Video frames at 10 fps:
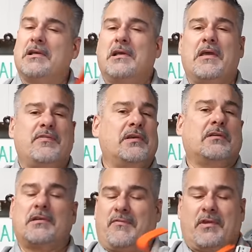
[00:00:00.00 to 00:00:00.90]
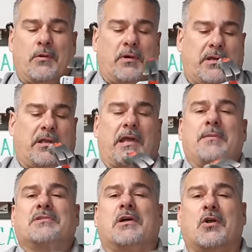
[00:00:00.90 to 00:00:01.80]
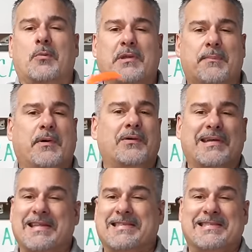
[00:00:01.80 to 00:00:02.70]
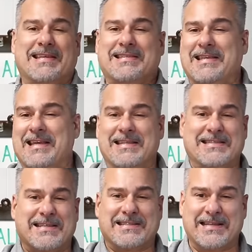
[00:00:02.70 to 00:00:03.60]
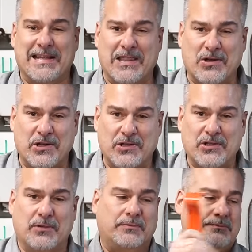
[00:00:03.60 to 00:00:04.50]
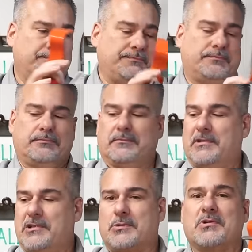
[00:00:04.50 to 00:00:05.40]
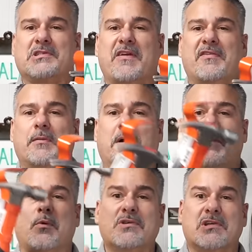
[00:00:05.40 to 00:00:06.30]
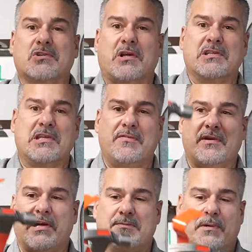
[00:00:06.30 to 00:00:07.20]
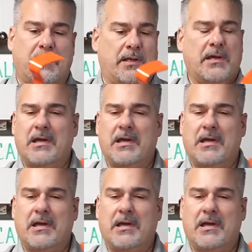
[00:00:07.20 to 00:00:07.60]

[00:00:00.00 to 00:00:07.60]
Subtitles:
If you go on Amazon or Home Depot, it's 16 and 16, 32. So we're saving you money. We're always here trying to save you guys money.